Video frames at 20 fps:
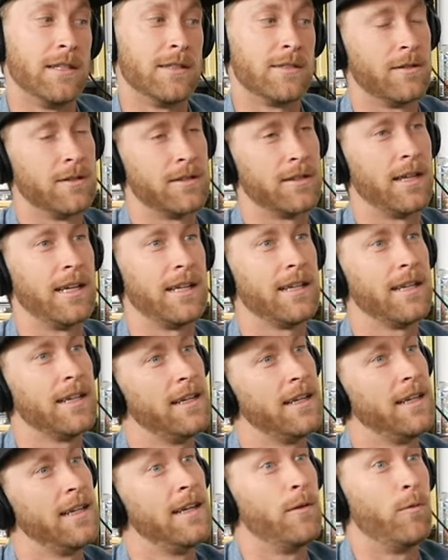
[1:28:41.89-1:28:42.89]
So it's like,
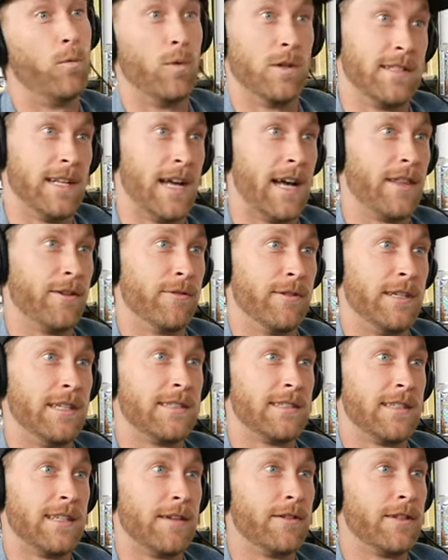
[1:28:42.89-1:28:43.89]
was that the
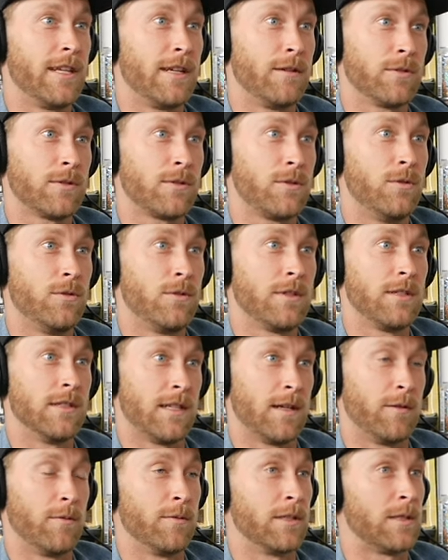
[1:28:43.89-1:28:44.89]
reason everything was cool? Because
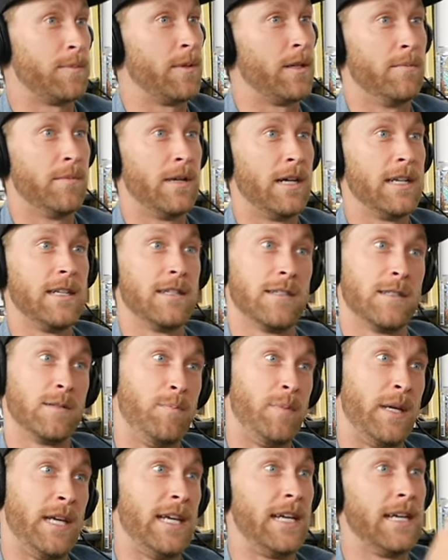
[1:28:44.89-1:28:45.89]
everyone was spending money, it's just
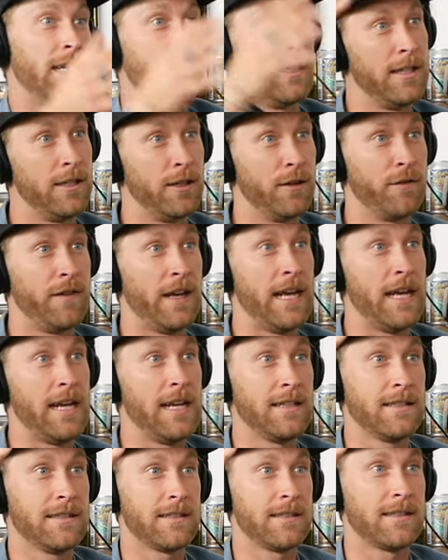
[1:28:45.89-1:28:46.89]
big and in your
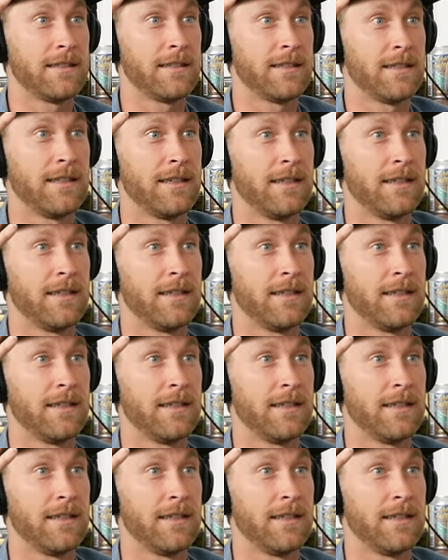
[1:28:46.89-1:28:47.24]
face.